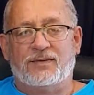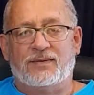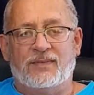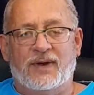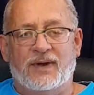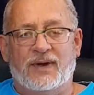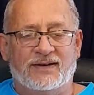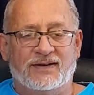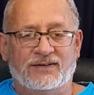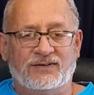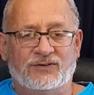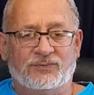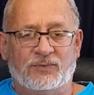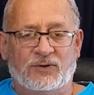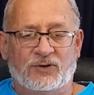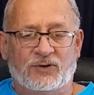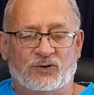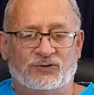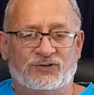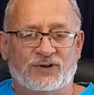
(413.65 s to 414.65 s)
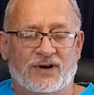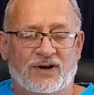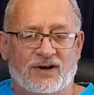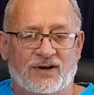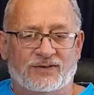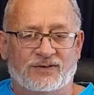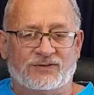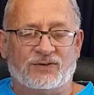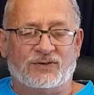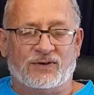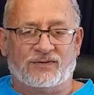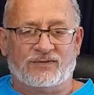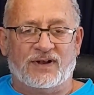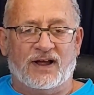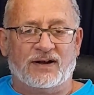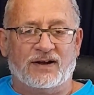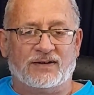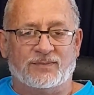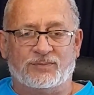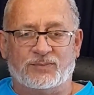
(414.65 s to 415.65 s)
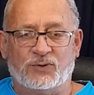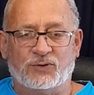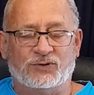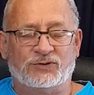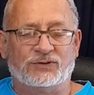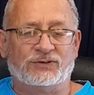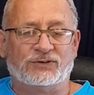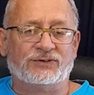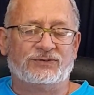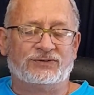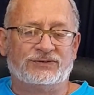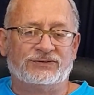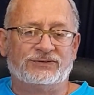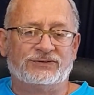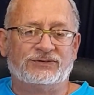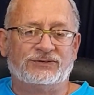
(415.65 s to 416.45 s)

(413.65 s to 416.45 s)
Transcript: Americans because they are sort of like the poodles.